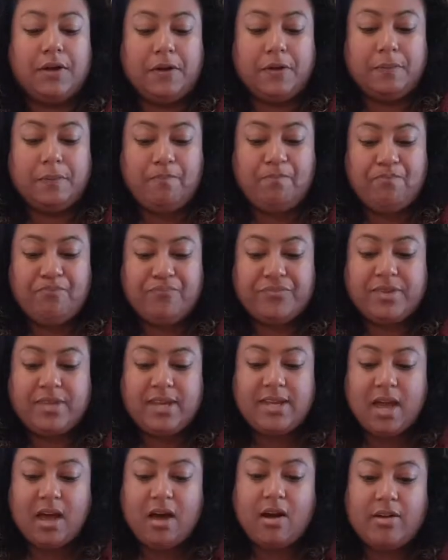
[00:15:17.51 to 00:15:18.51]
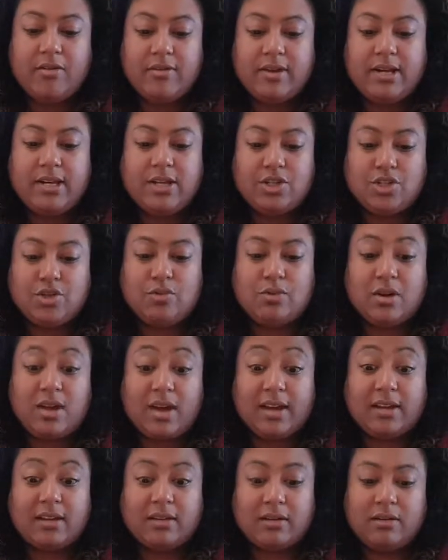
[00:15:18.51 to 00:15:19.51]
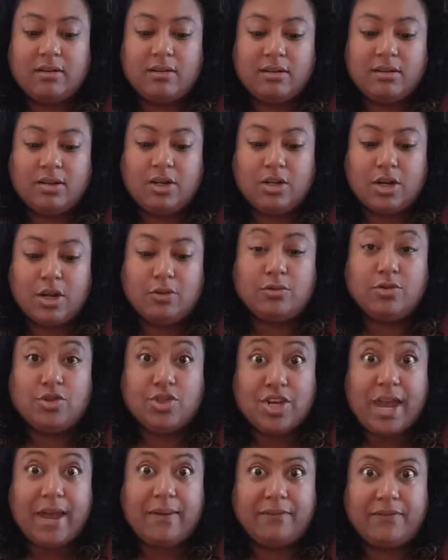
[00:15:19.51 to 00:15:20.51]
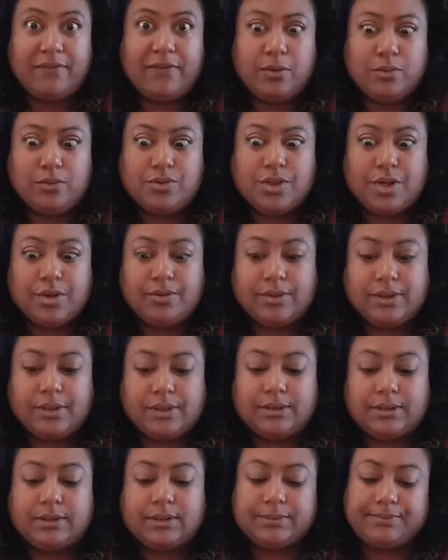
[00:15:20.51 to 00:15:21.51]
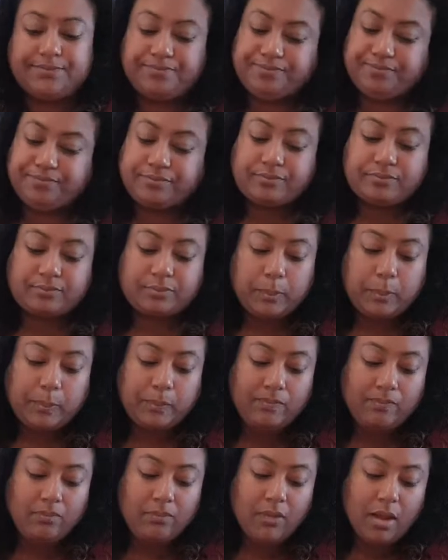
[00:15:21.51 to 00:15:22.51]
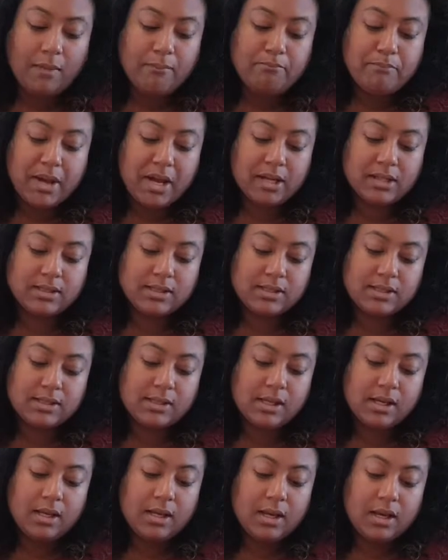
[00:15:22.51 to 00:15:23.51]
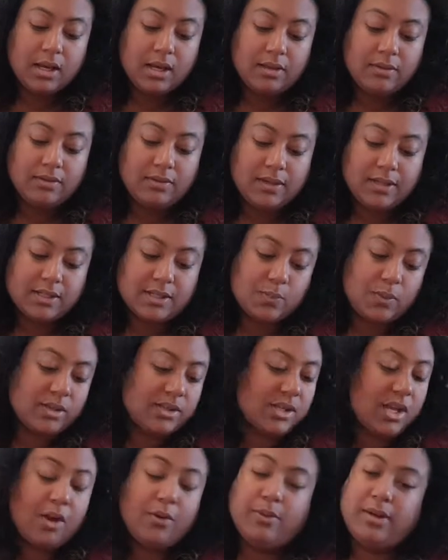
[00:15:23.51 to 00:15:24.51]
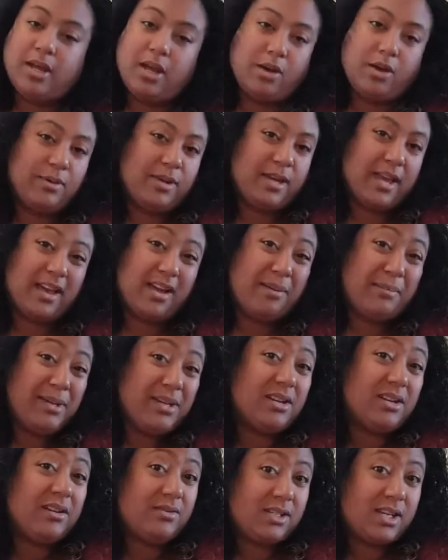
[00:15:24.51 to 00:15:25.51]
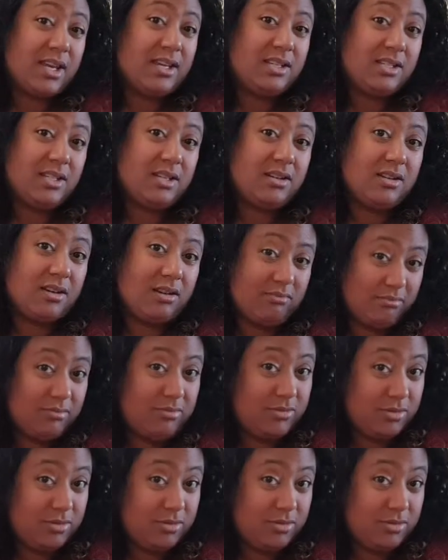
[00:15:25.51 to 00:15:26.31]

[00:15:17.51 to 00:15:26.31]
yeah, I really do like, you know, jam filled donuts. But this one's only okay. I mean, I've tasted,